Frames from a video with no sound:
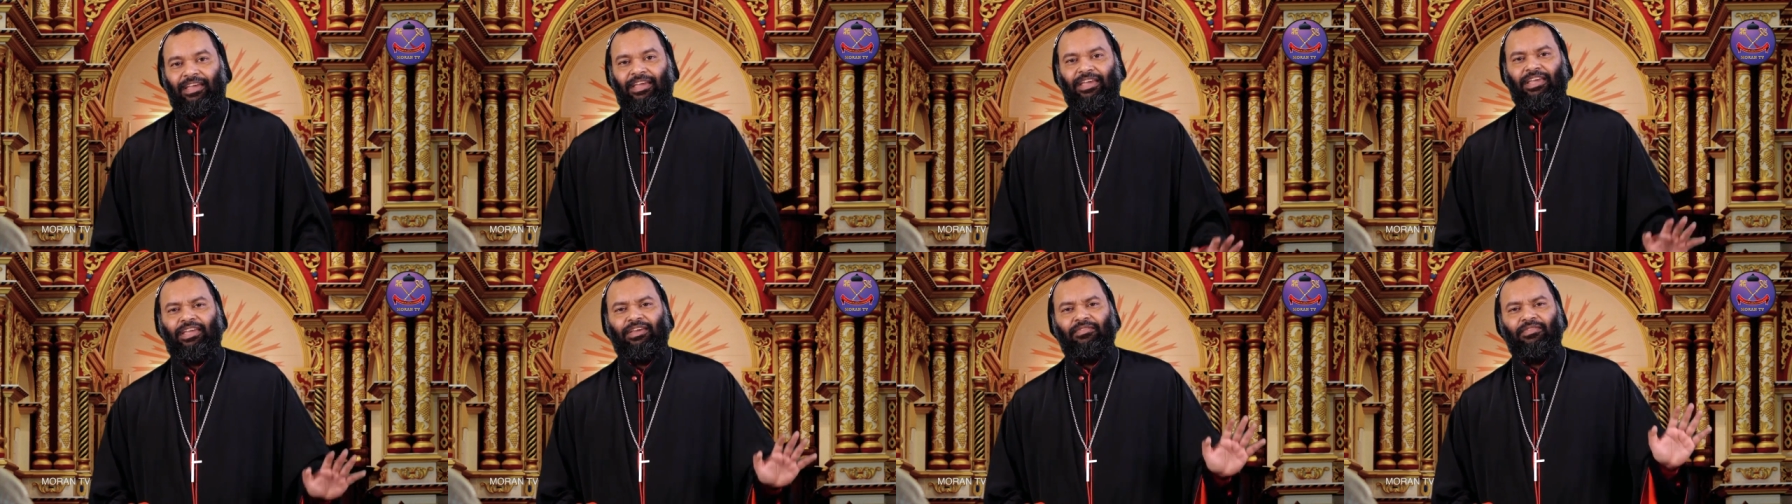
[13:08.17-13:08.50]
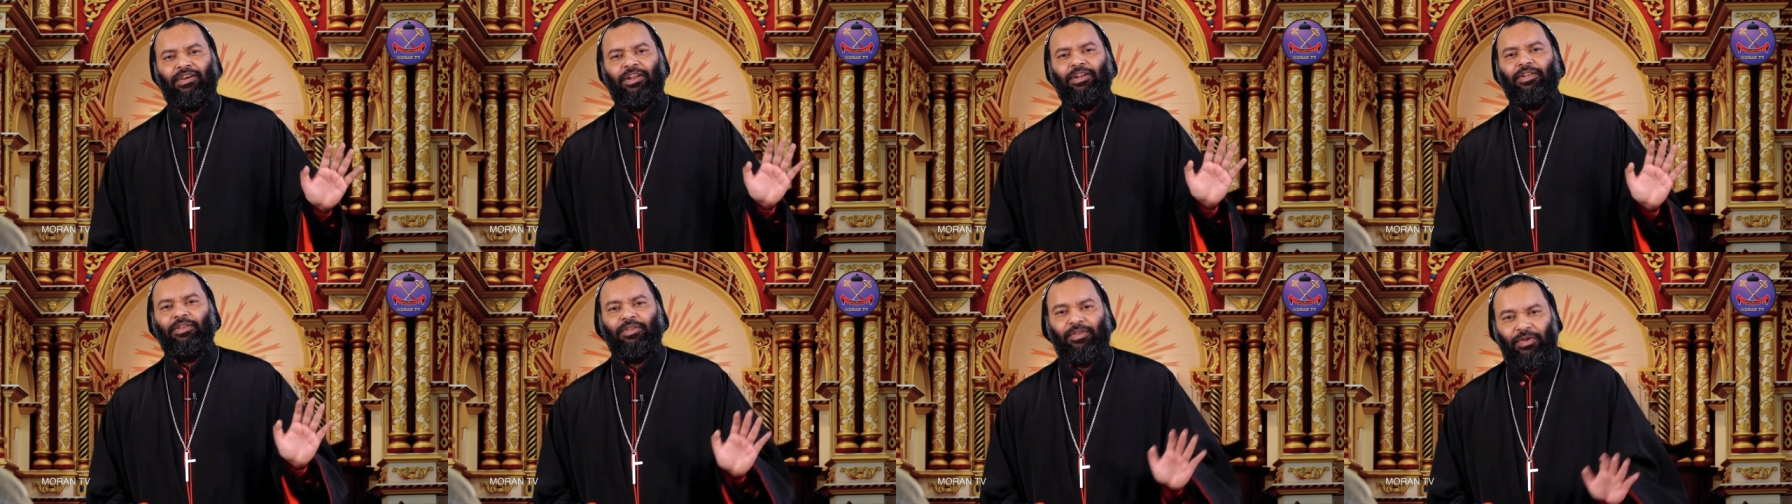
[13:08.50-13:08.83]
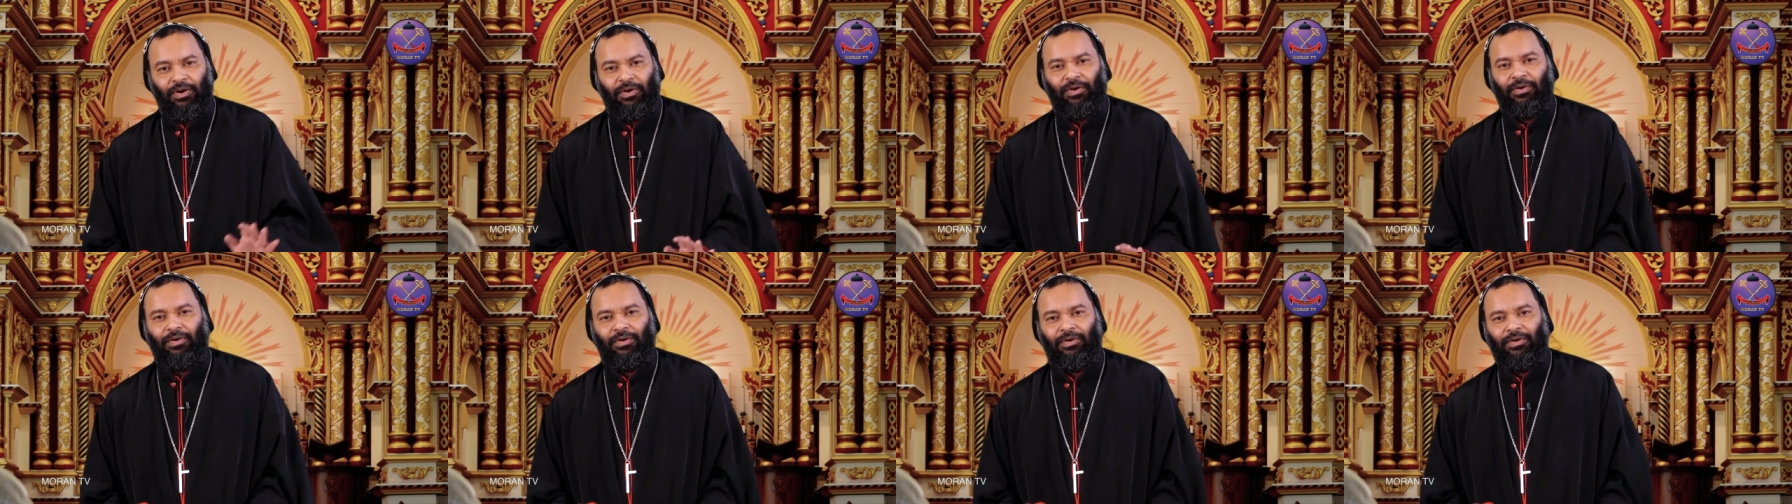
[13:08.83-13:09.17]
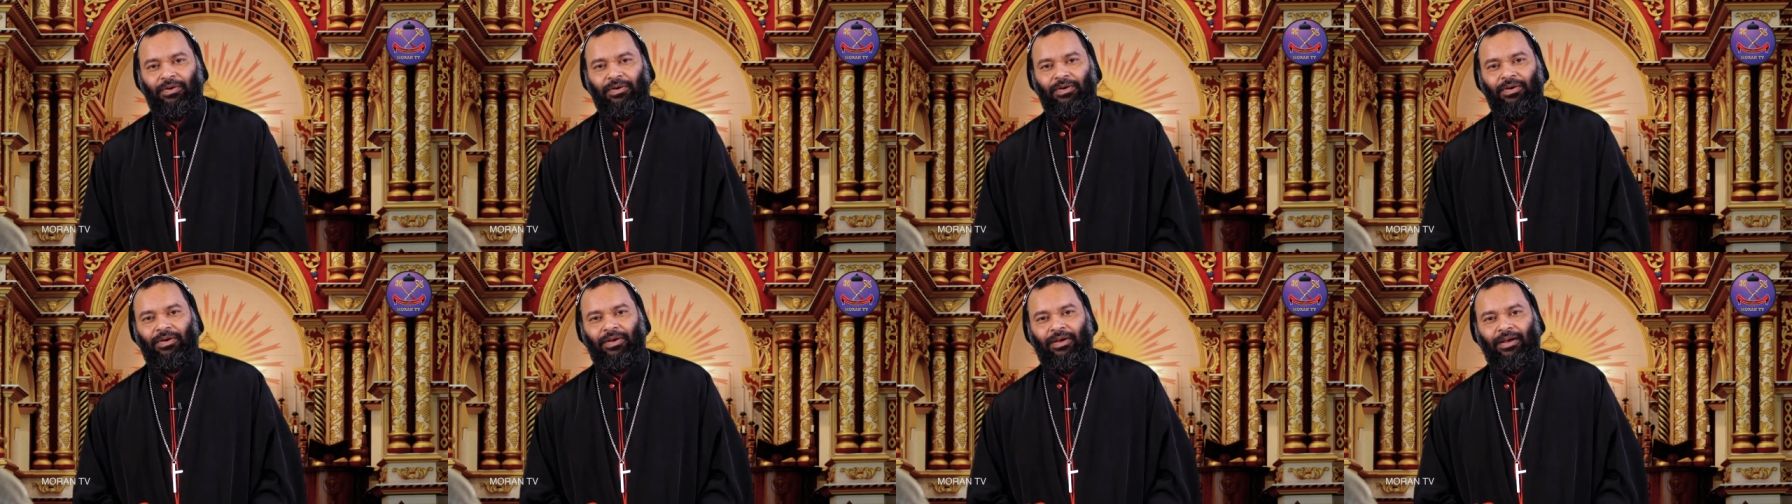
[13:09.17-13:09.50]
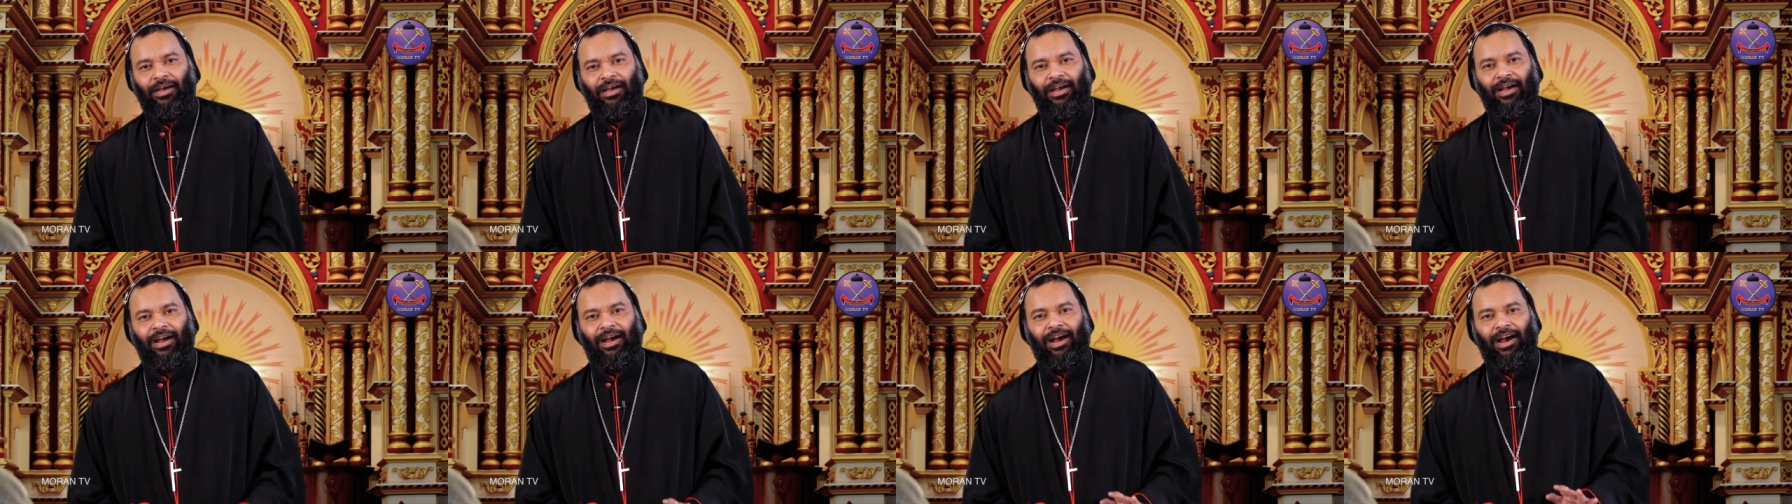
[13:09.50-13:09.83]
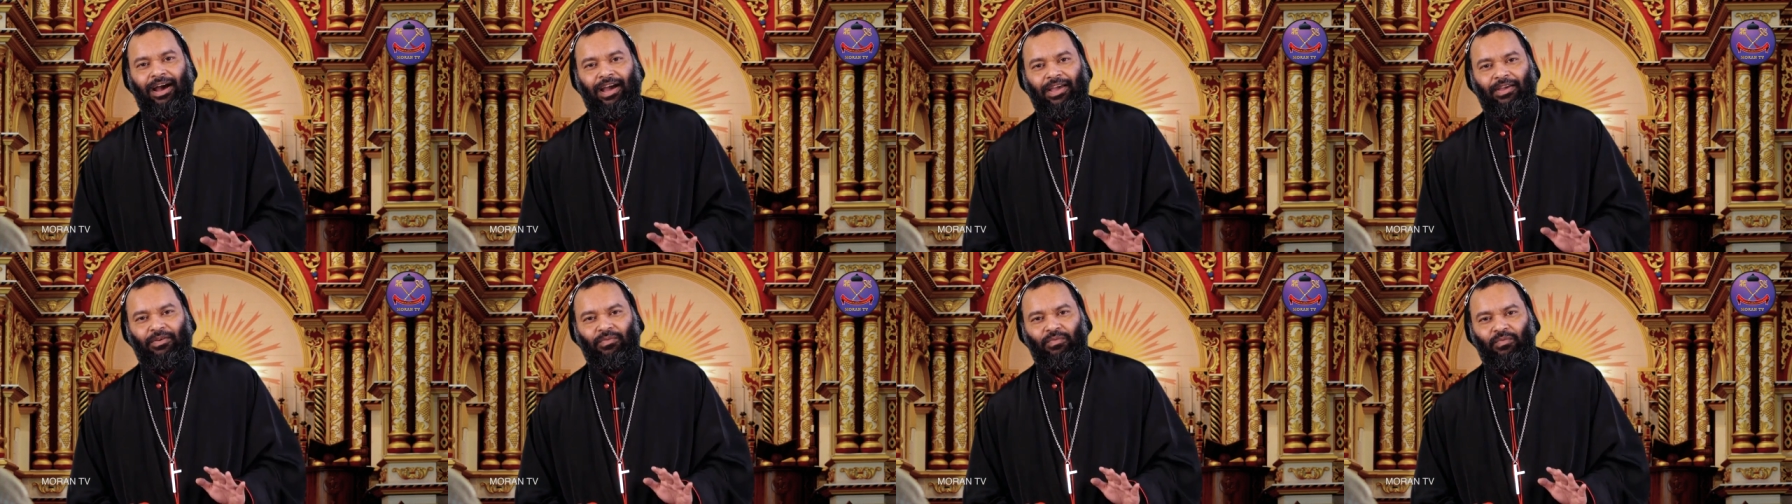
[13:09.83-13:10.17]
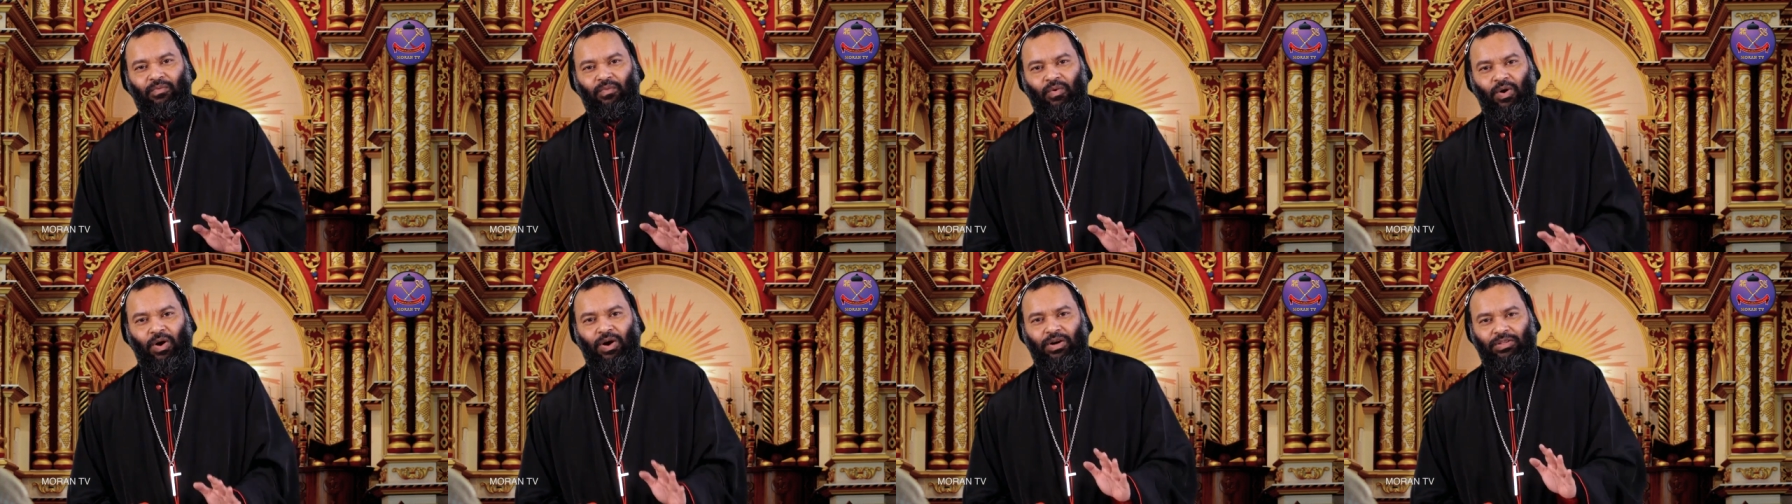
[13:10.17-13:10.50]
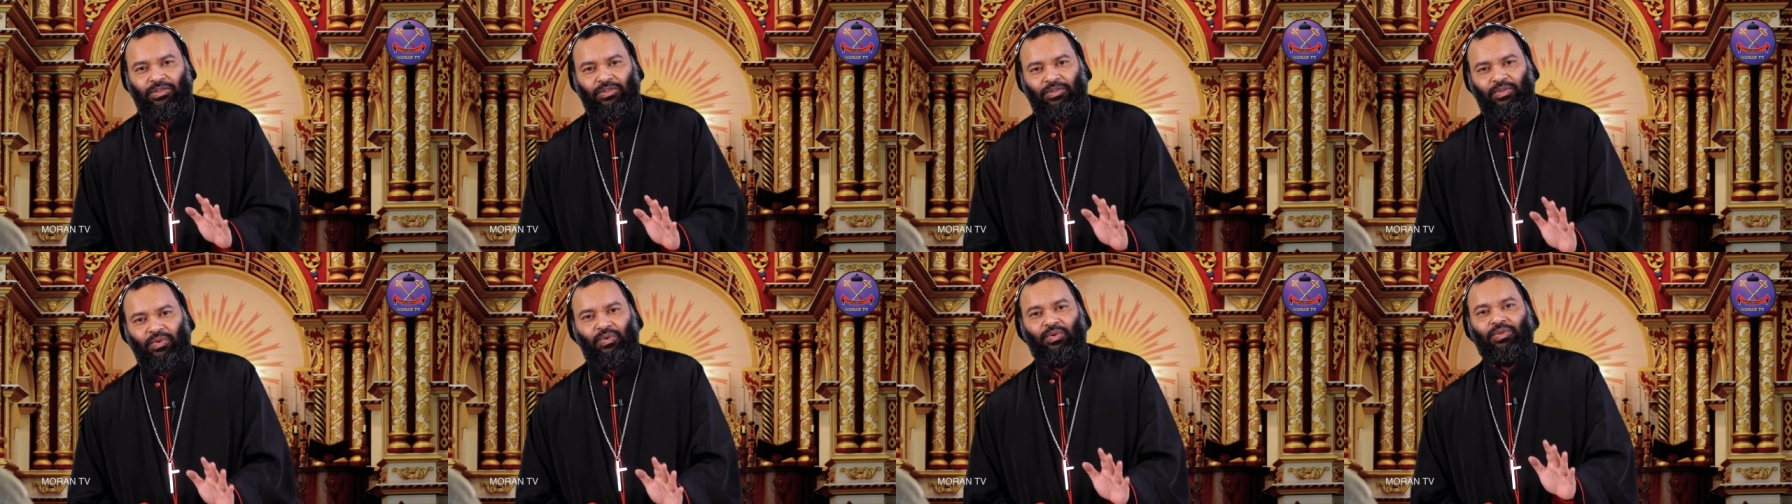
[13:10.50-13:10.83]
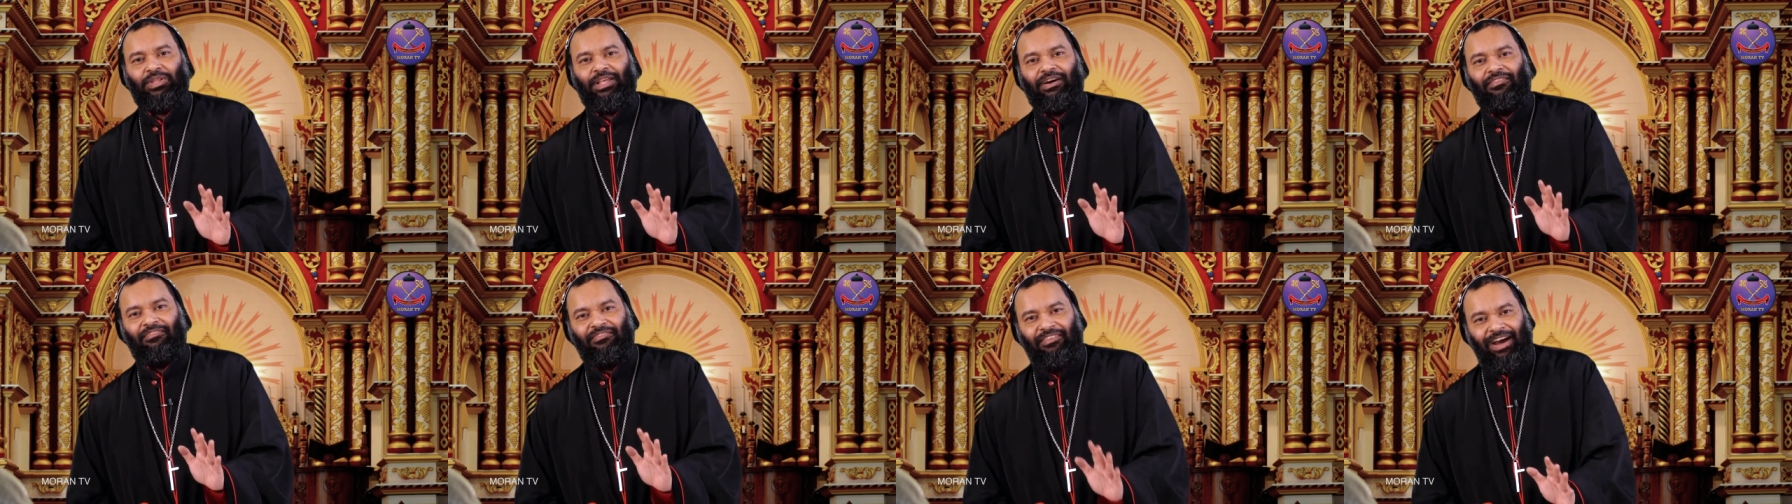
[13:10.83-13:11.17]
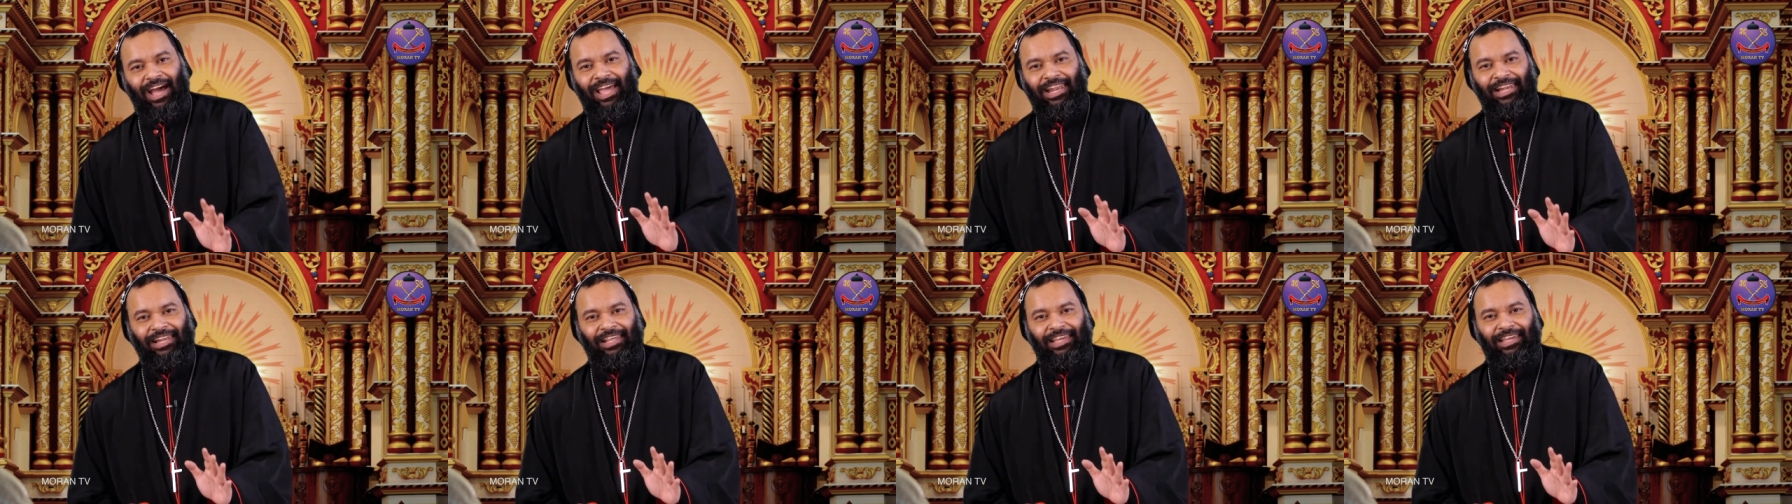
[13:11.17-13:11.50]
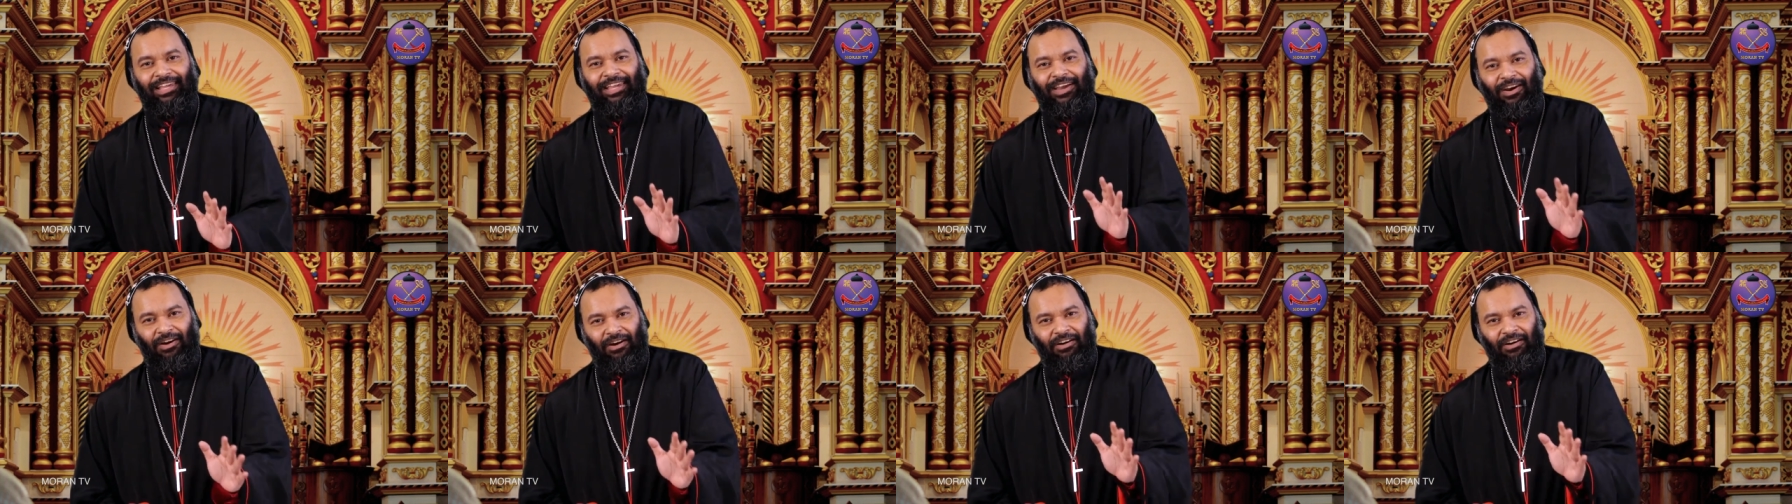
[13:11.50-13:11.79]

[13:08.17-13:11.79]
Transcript: even though I walk through the valley